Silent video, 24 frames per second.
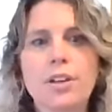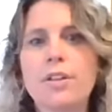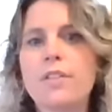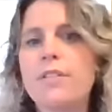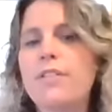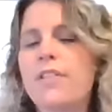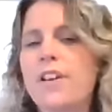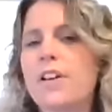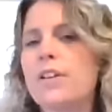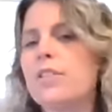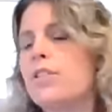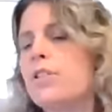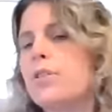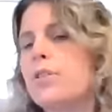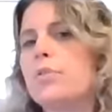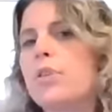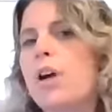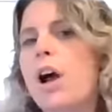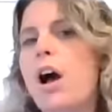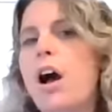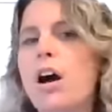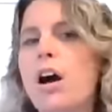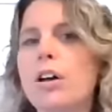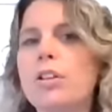you feel you
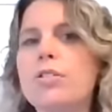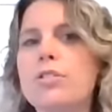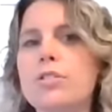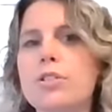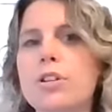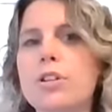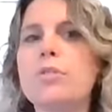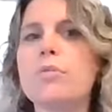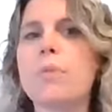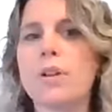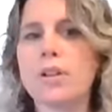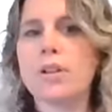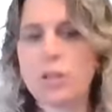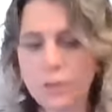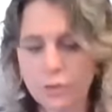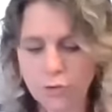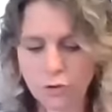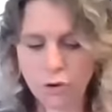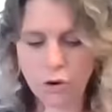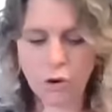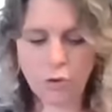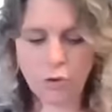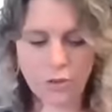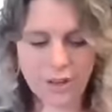can't do when
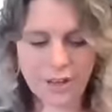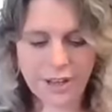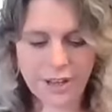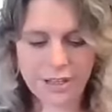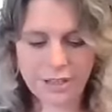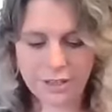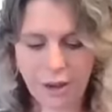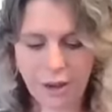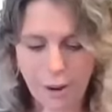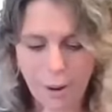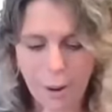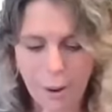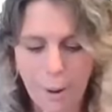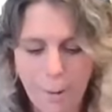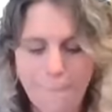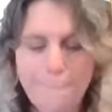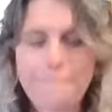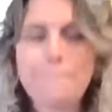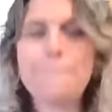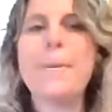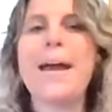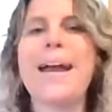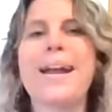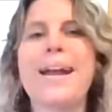you've got this
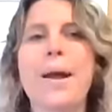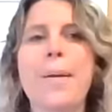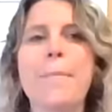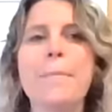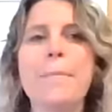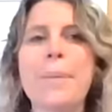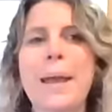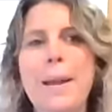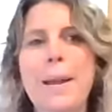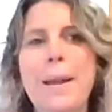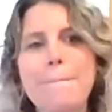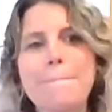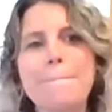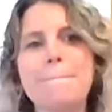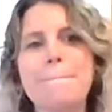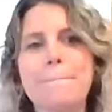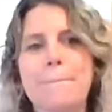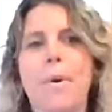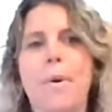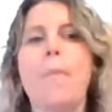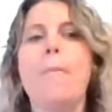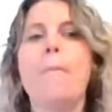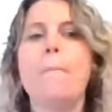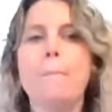mega big
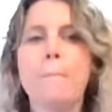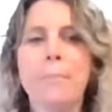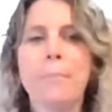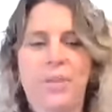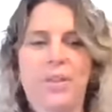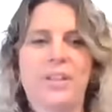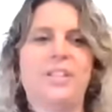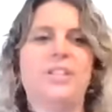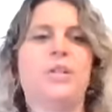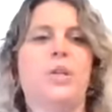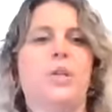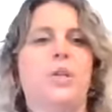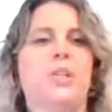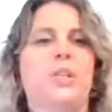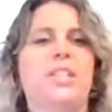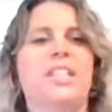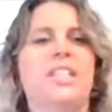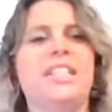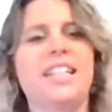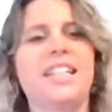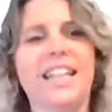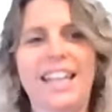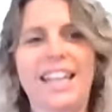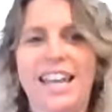bump that's sort of
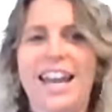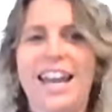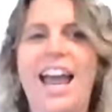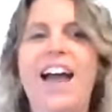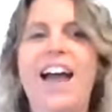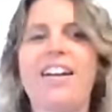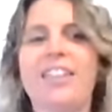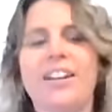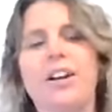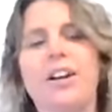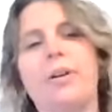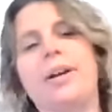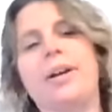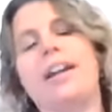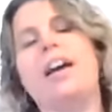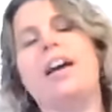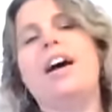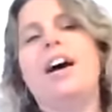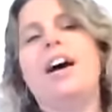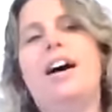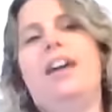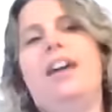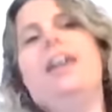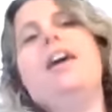sticking out, and you're going,
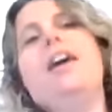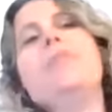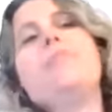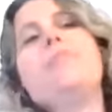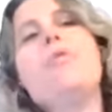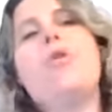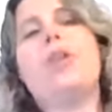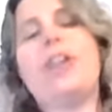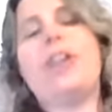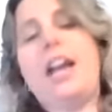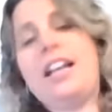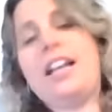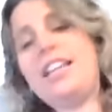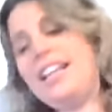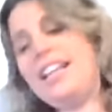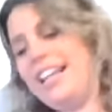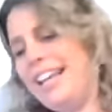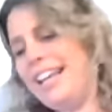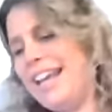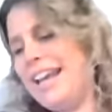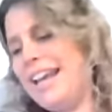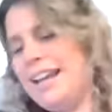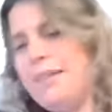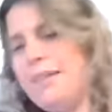"Oh, walk it," and
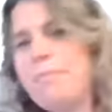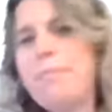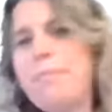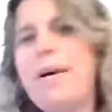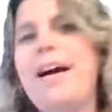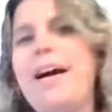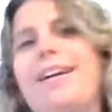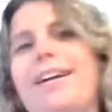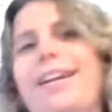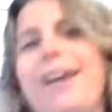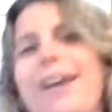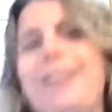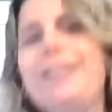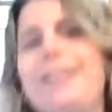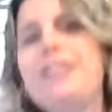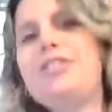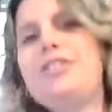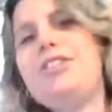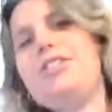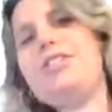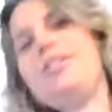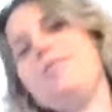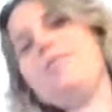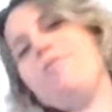you're leaning back like
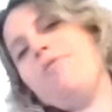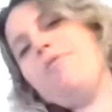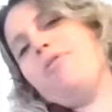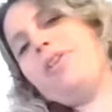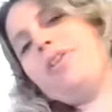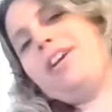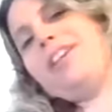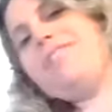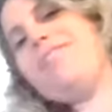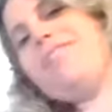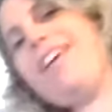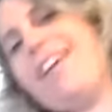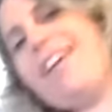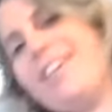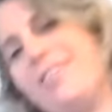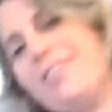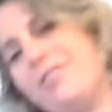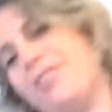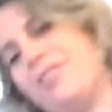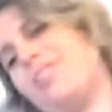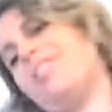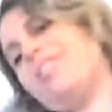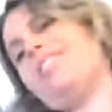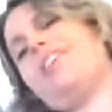this as you're walking
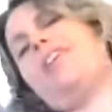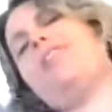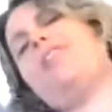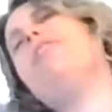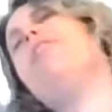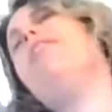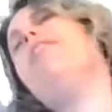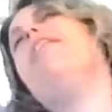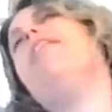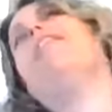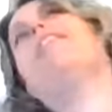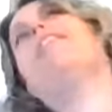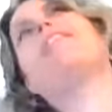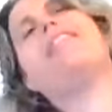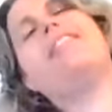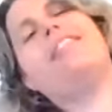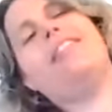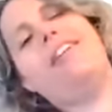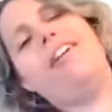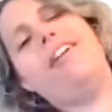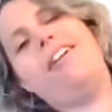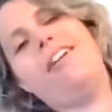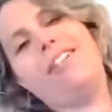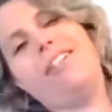round. It's like, "Oh
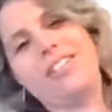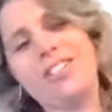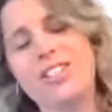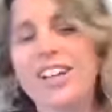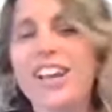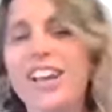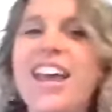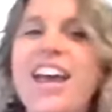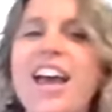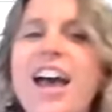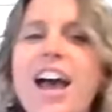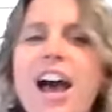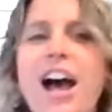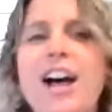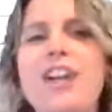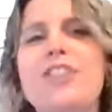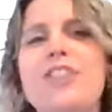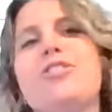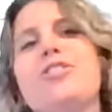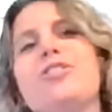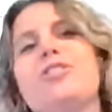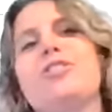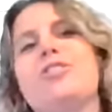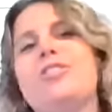gosh, I
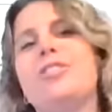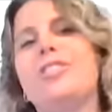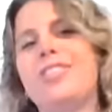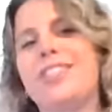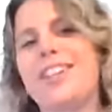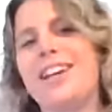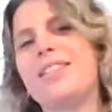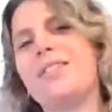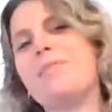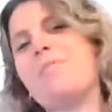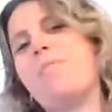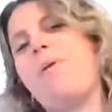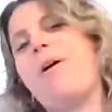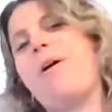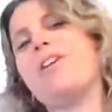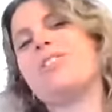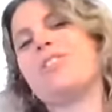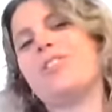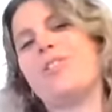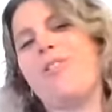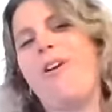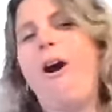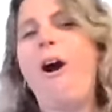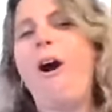just could take the
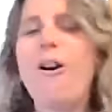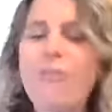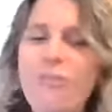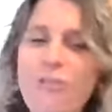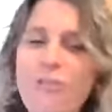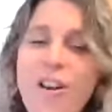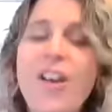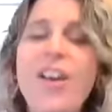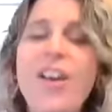pressure off."